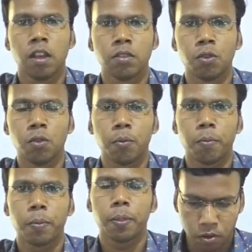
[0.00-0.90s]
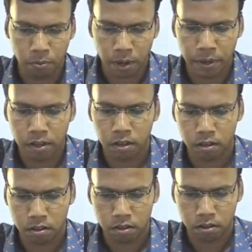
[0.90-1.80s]
So it might be
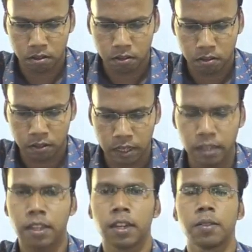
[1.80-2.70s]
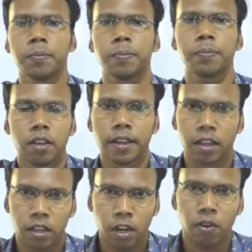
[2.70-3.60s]
seen that
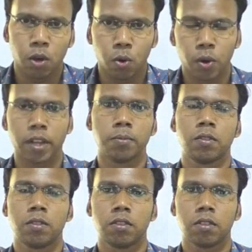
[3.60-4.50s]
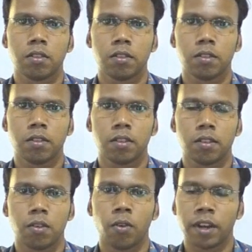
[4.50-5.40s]
in our aquariums
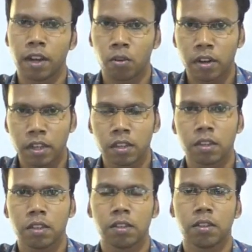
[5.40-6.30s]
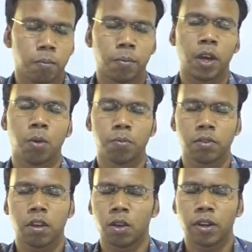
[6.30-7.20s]
or in aquatic biomes,
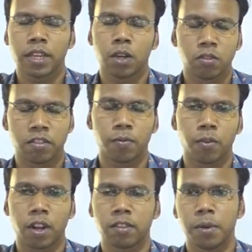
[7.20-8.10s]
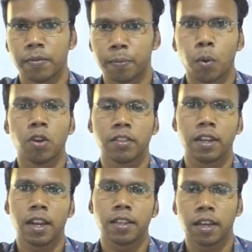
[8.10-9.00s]
aquatic ecosystem, for example in ponds
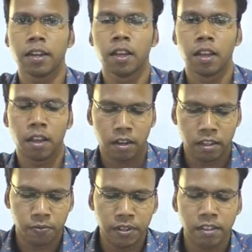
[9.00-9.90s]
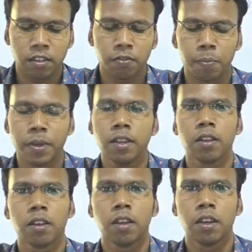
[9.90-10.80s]
and like that, these fishes will be
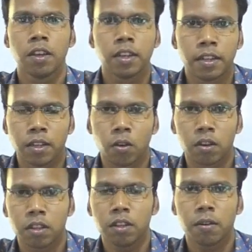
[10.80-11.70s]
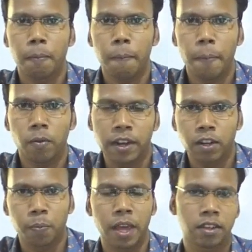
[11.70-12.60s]
eating on the
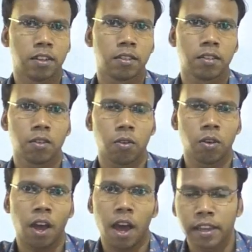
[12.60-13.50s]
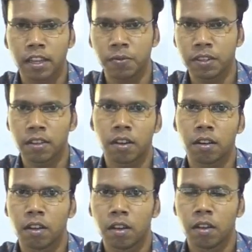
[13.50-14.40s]
phytoplanktons or algae which
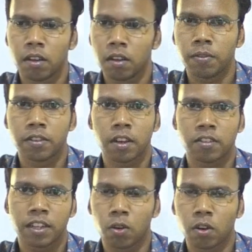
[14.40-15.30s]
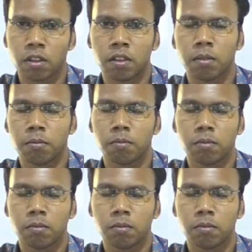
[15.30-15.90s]
are stick on the